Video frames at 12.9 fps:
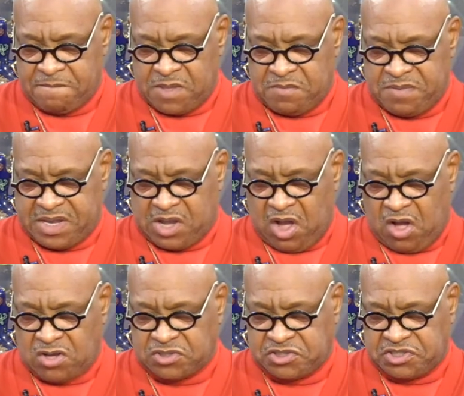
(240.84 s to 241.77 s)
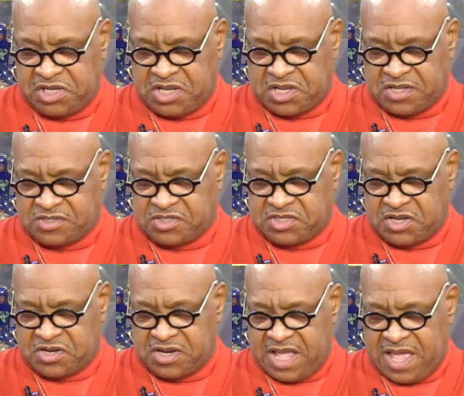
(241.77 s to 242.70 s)
because she
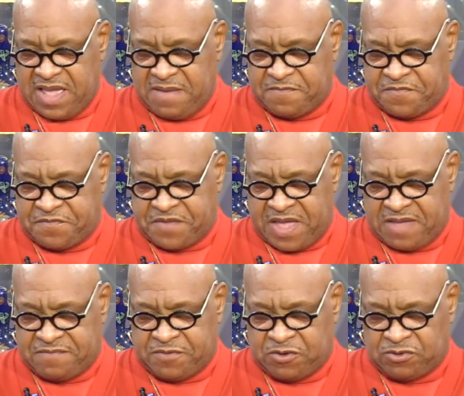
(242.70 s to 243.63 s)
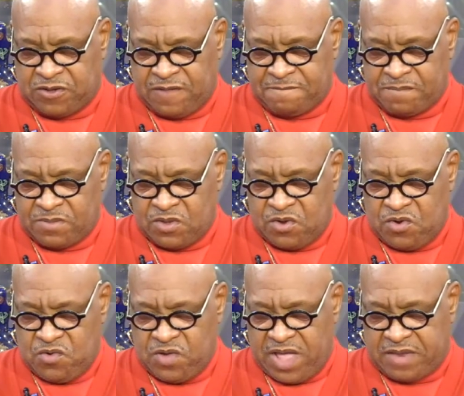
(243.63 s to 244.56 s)
considered him faithful
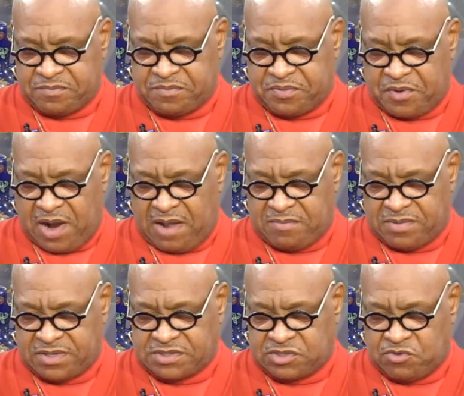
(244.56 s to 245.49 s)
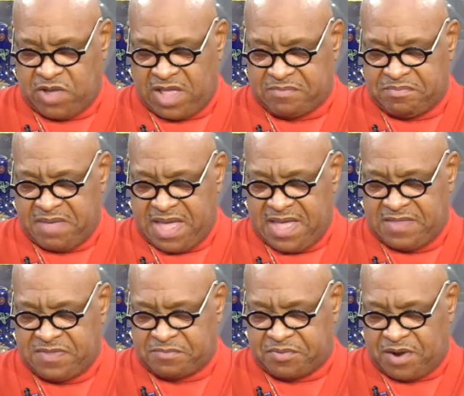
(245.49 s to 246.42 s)
who had promised, who had
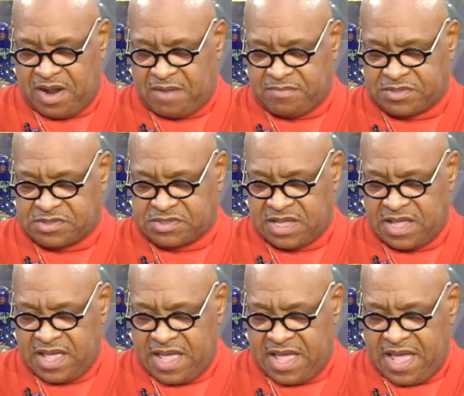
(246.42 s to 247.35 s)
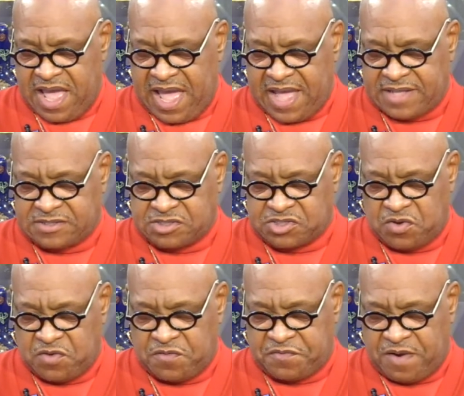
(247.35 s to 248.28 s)
made the promise. And
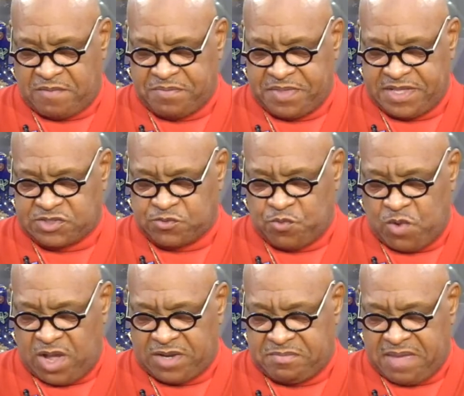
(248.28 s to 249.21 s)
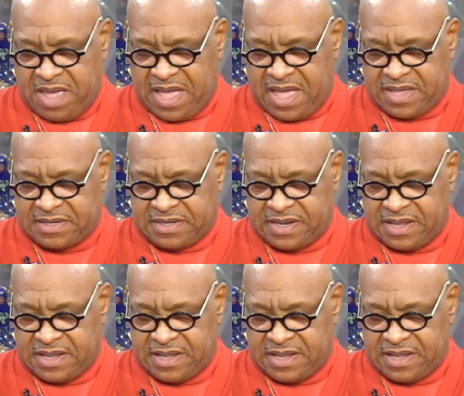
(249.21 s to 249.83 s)
so from this one man,